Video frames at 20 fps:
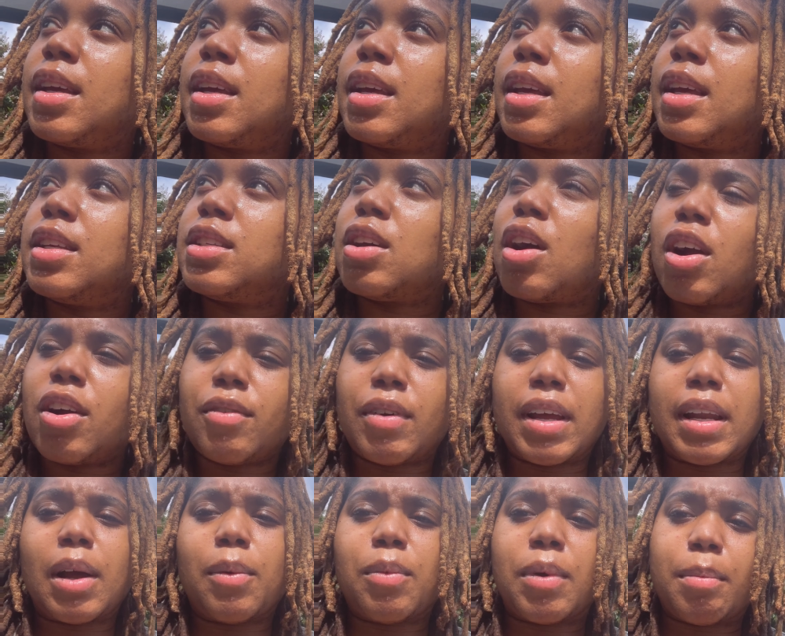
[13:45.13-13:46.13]
His heart
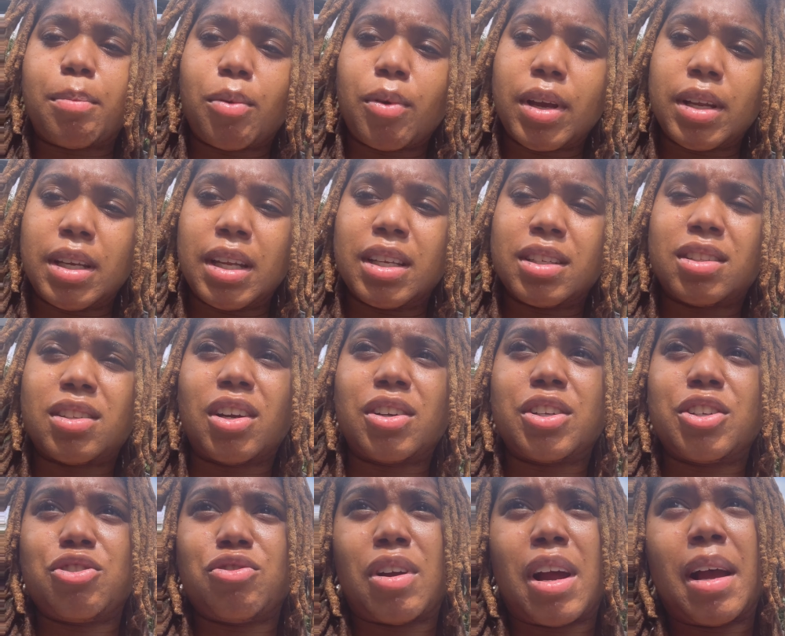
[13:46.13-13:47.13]
rate at one point did start
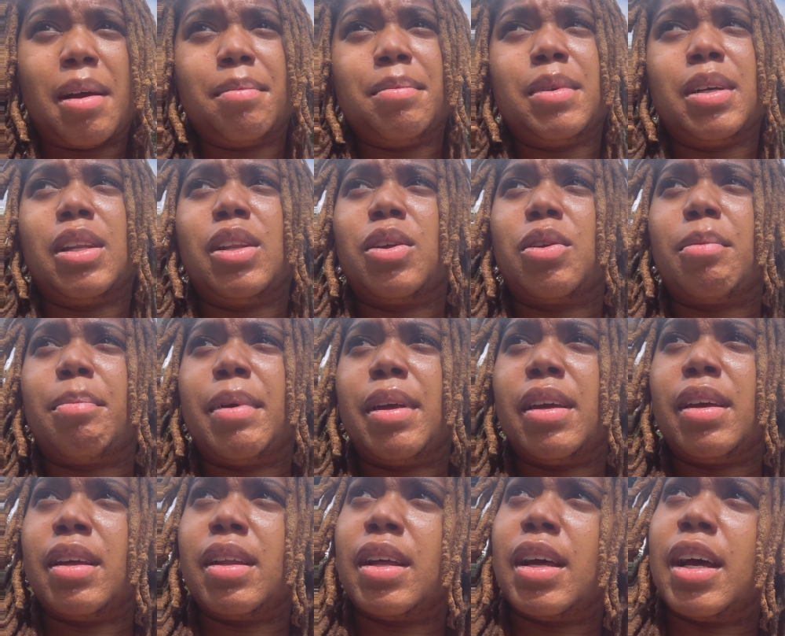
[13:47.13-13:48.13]
to drop a little bit.